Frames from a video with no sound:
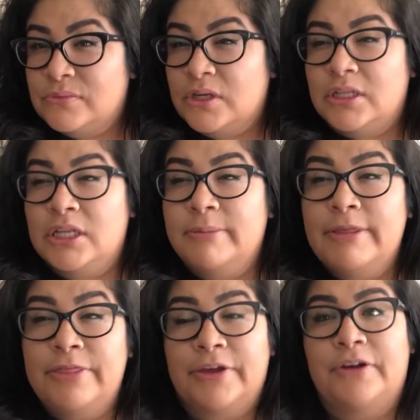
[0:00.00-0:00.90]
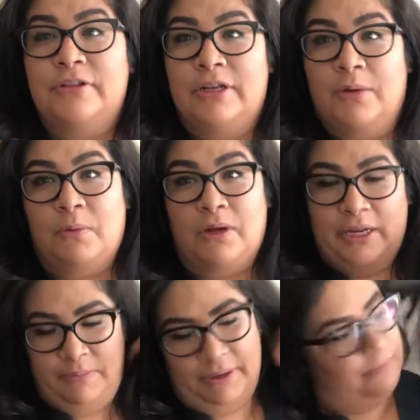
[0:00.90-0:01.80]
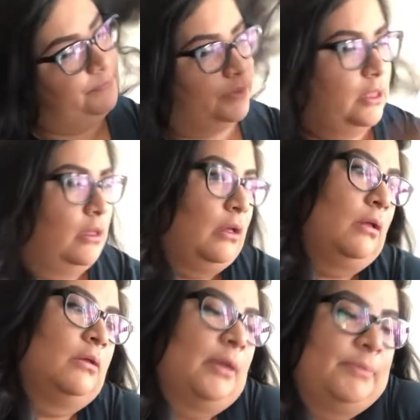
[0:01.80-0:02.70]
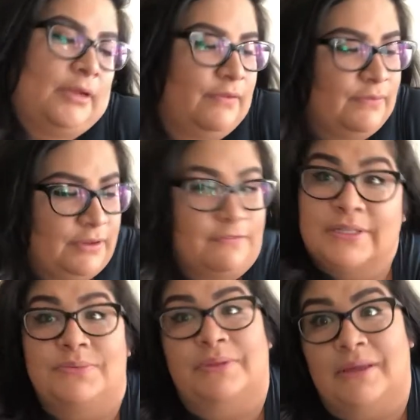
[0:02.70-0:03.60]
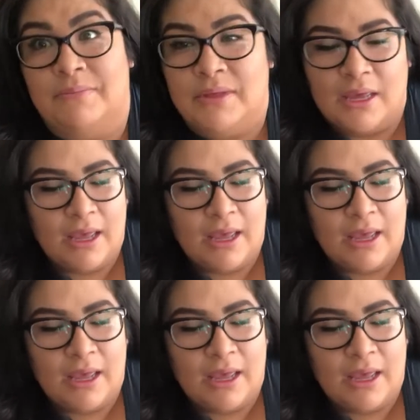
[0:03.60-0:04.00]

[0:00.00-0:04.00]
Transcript: They're a little bit thicker than I wanted, but I'm not even gonna fuss with them.